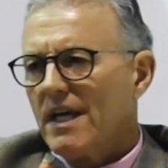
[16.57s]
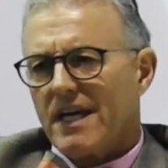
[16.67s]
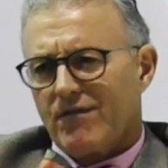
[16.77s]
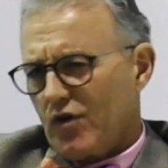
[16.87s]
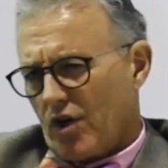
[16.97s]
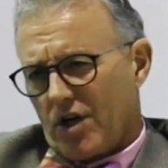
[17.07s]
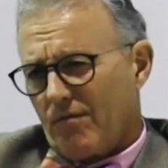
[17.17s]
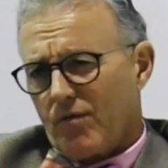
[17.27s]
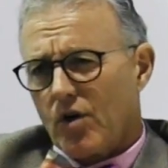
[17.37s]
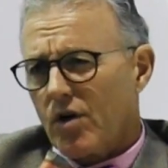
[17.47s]
If you're a
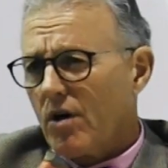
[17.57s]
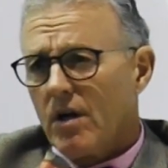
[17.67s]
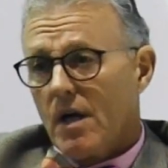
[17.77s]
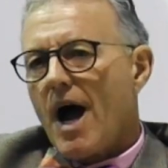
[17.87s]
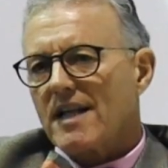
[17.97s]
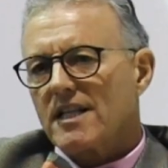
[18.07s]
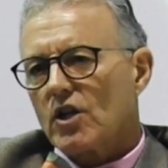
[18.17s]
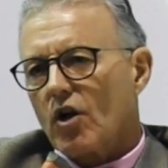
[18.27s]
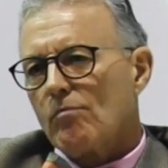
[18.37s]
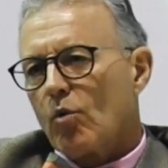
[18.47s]
converter, I think
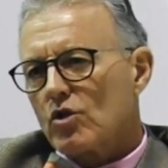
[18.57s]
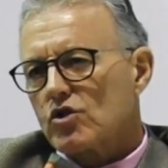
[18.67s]
there are more